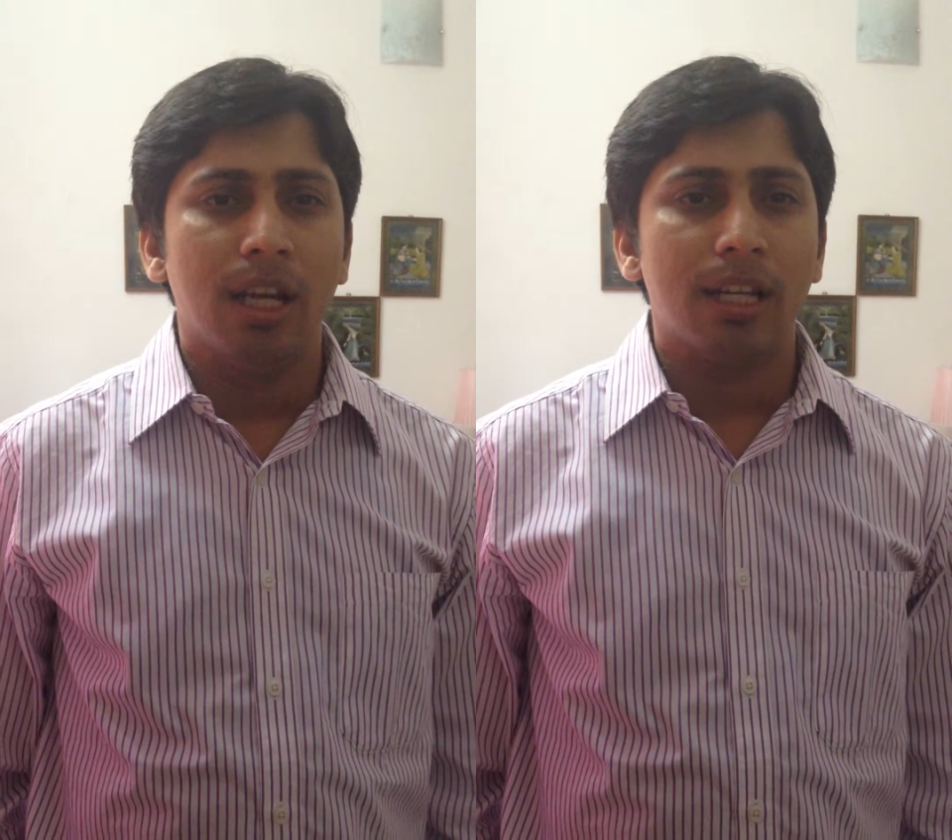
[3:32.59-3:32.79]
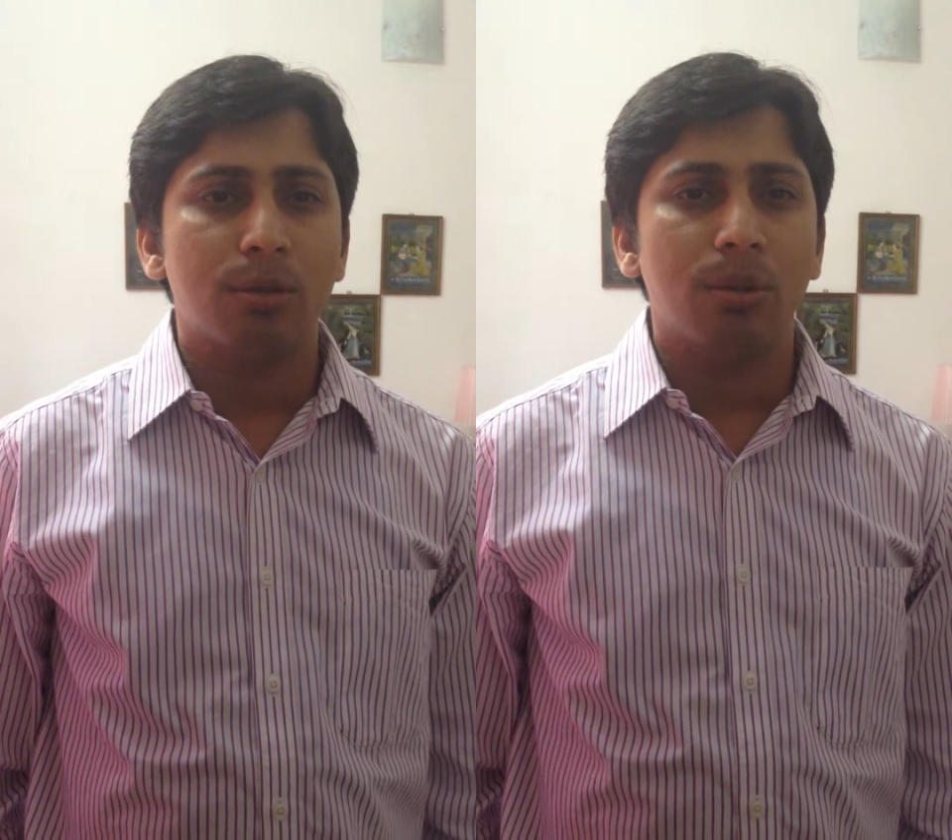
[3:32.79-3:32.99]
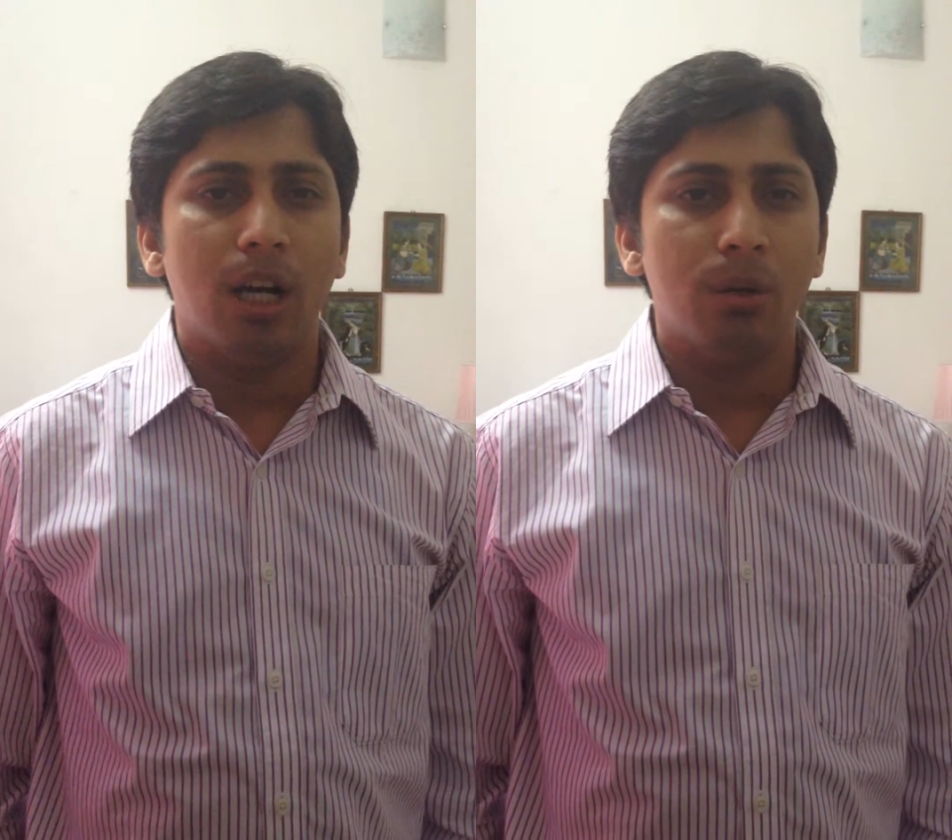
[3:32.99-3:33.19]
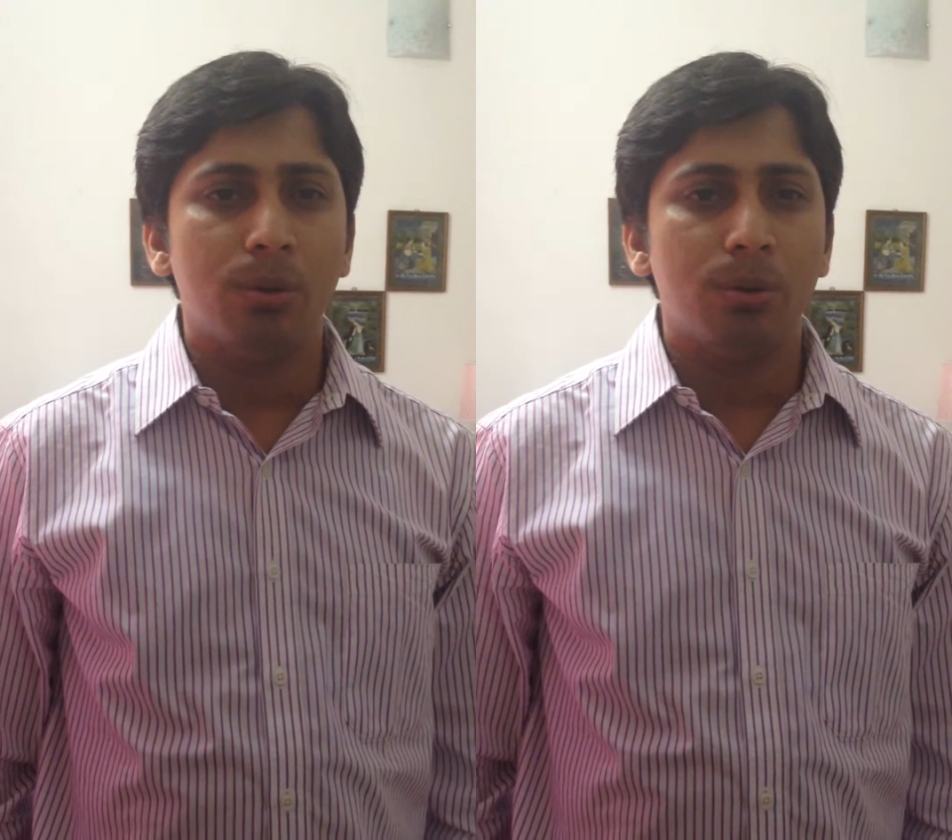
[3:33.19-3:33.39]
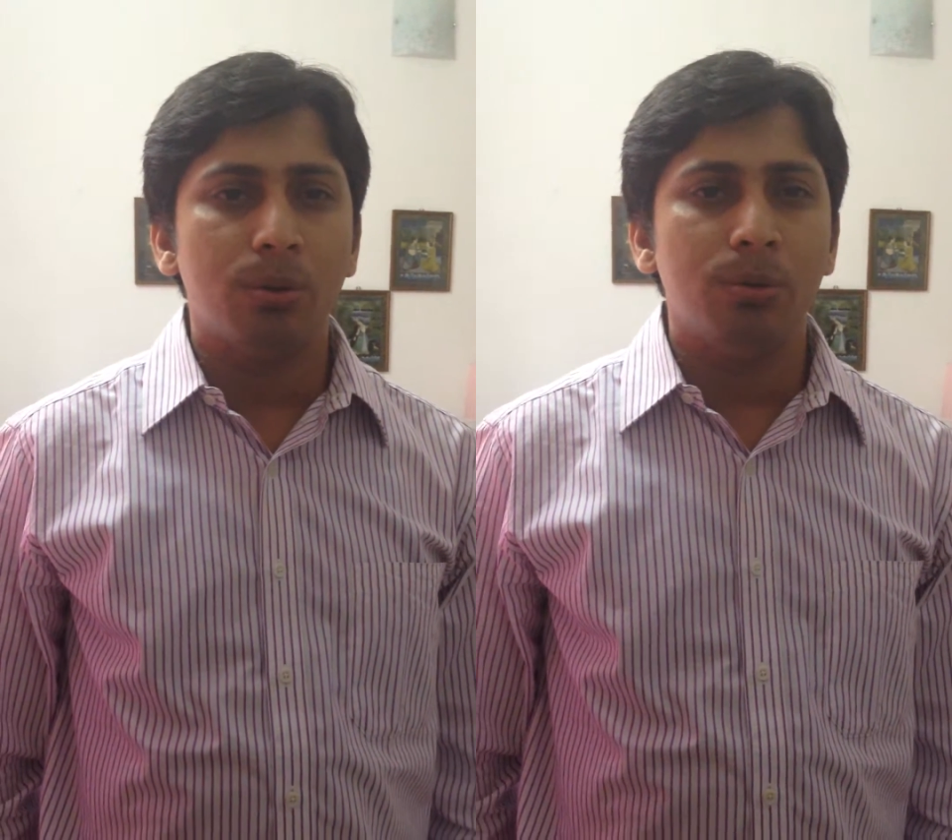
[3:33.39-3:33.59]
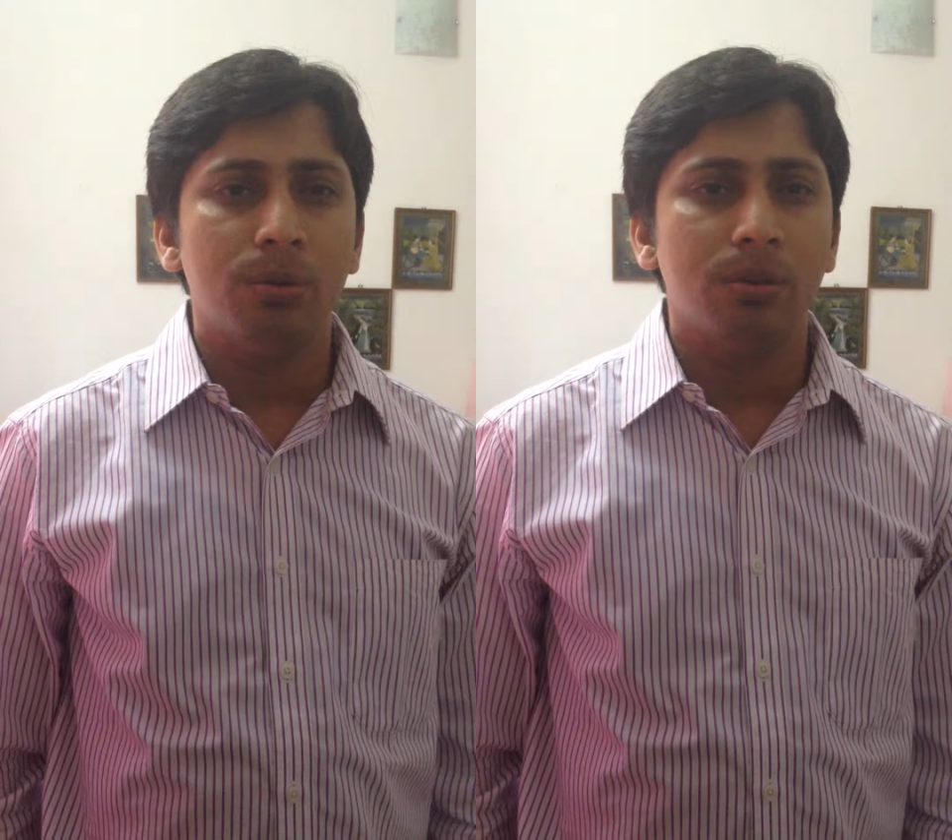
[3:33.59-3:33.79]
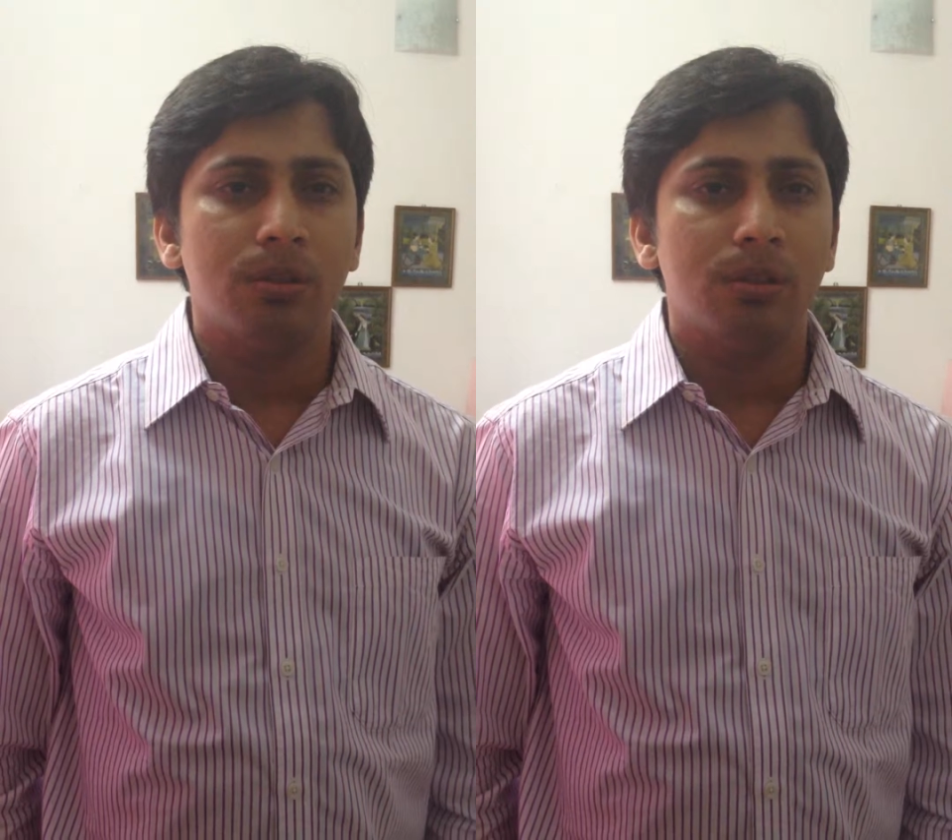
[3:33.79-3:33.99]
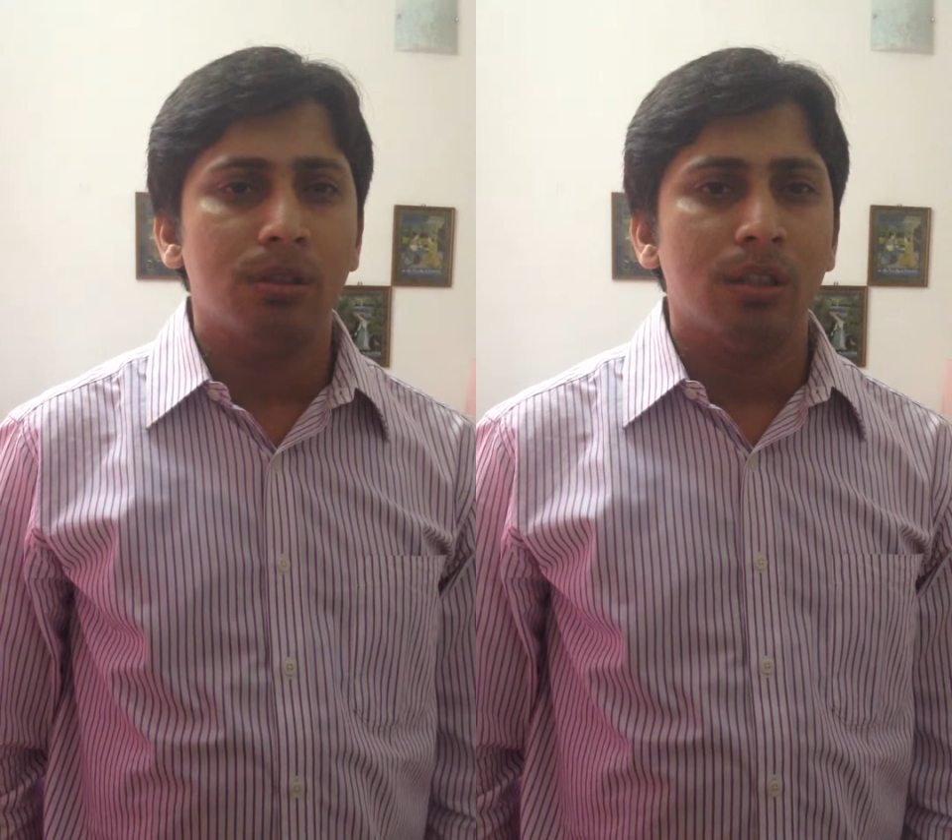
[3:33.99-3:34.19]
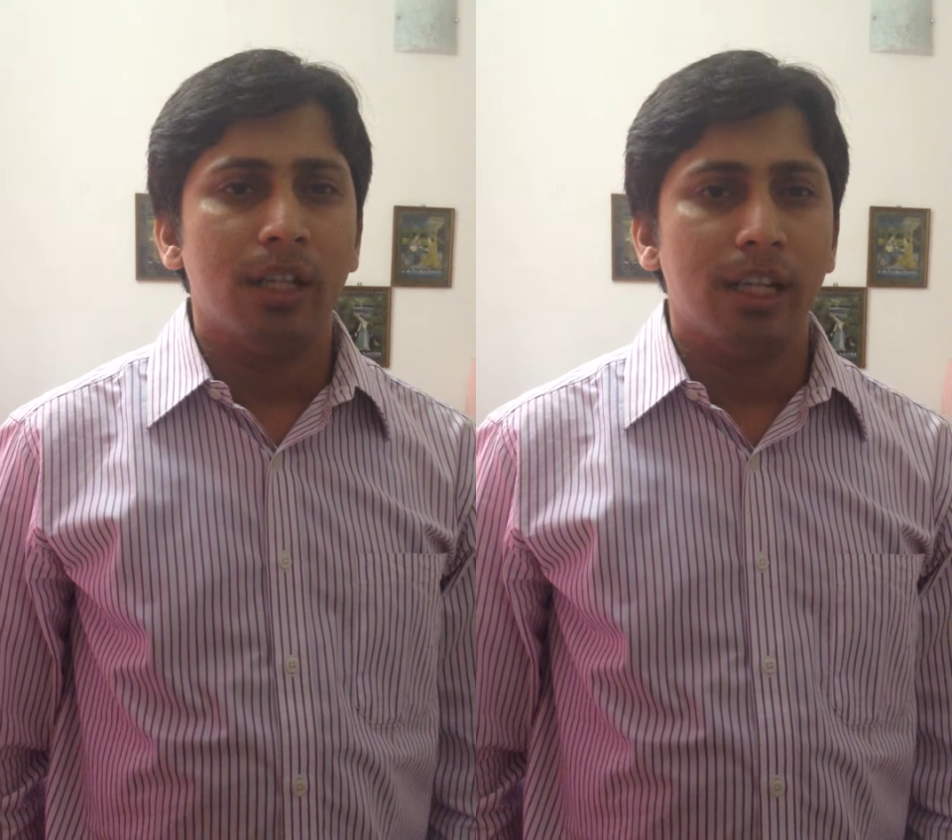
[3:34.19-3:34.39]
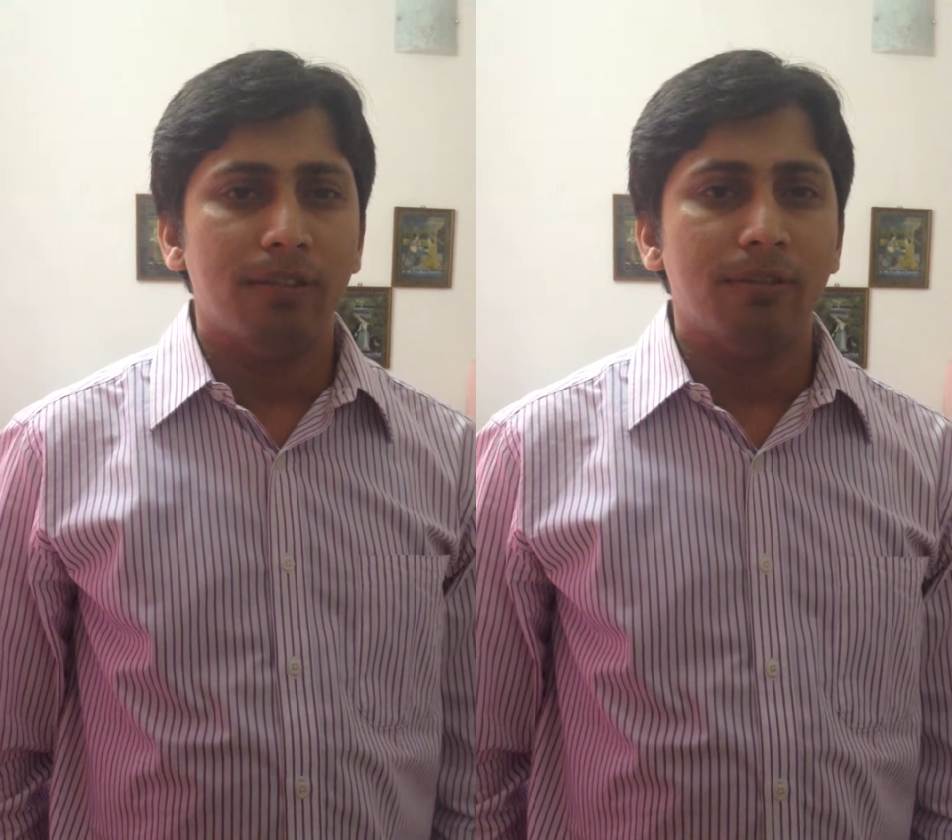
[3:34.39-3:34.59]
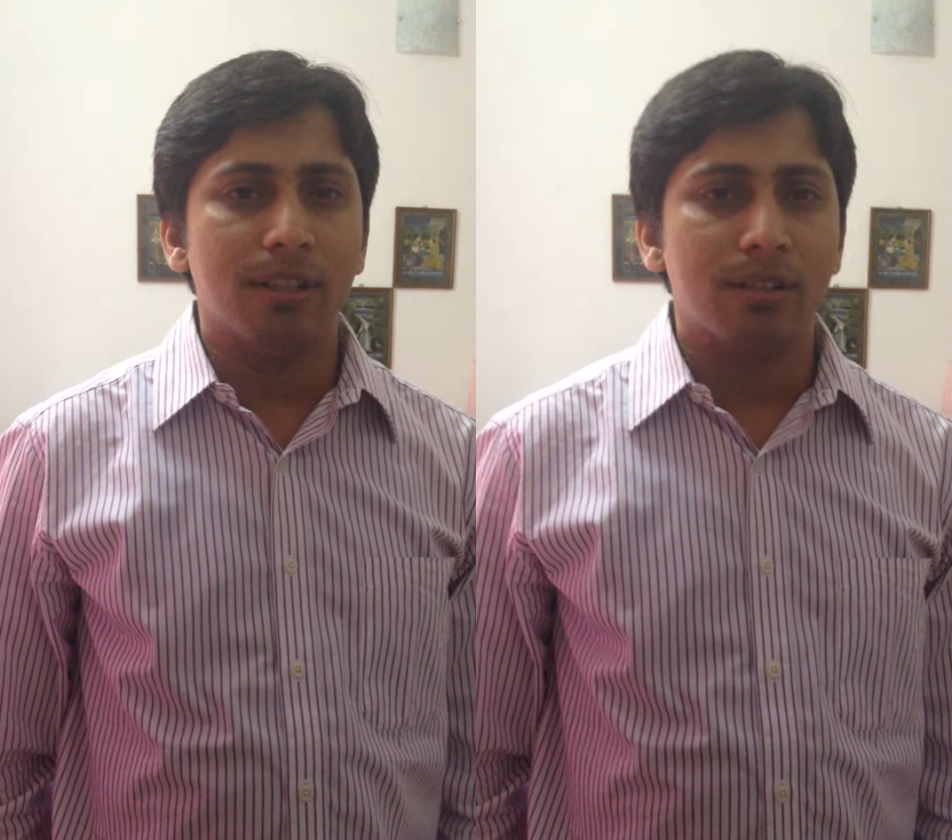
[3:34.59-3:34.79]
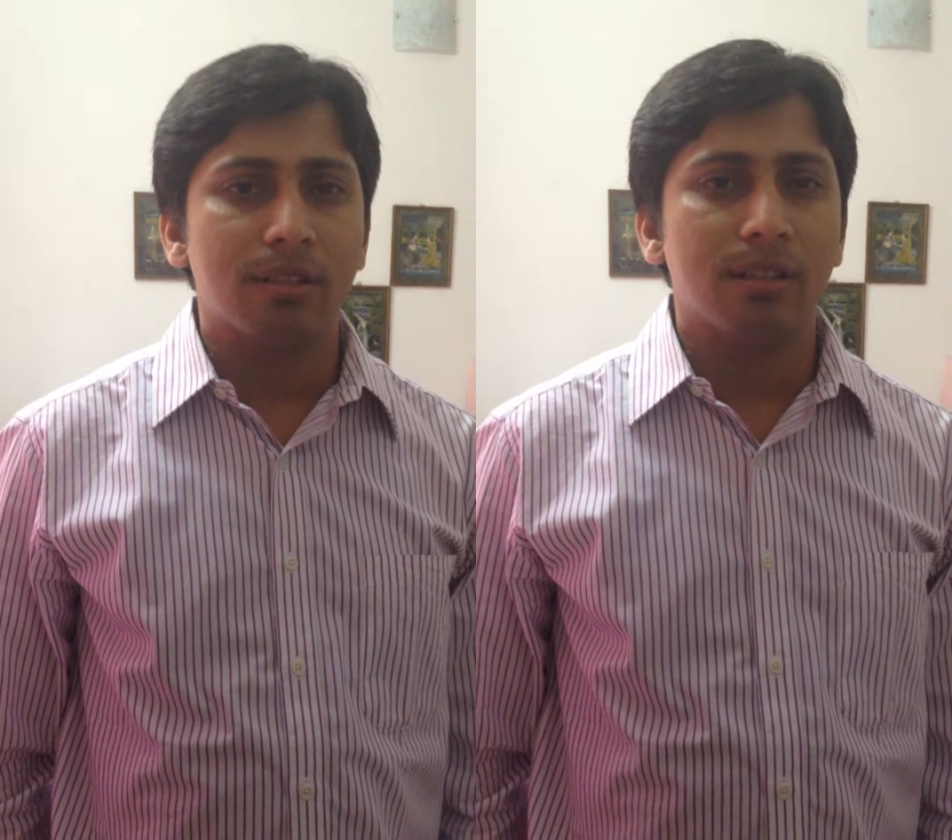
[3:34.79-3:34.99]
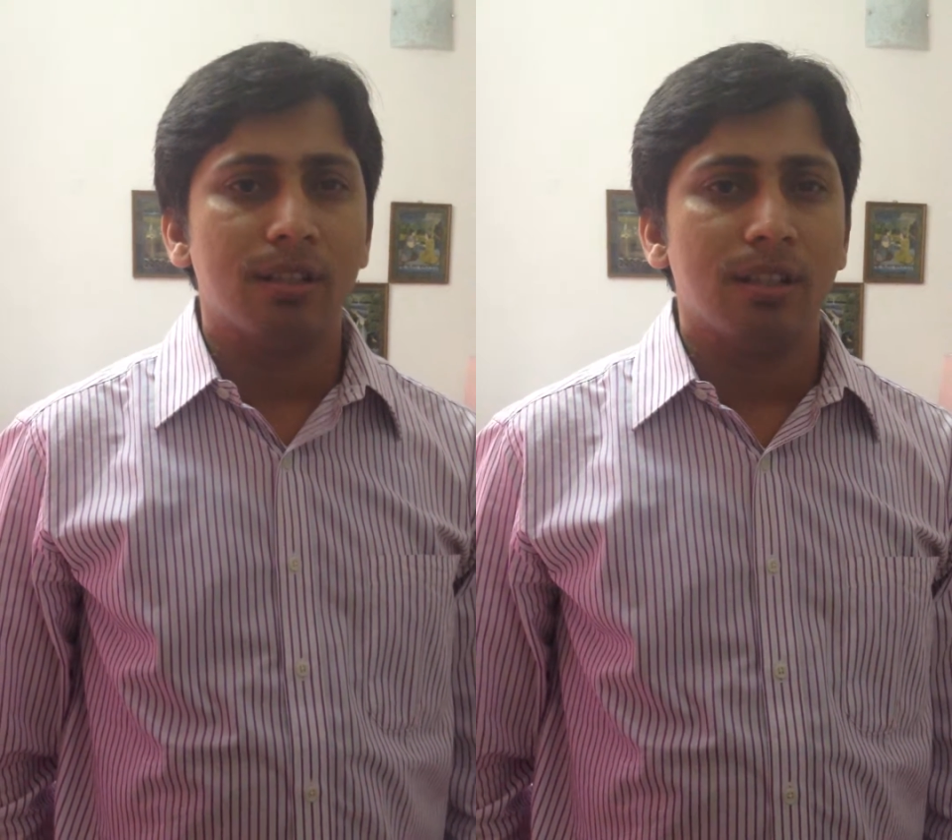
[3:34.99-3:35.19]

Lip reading: as to how to invest,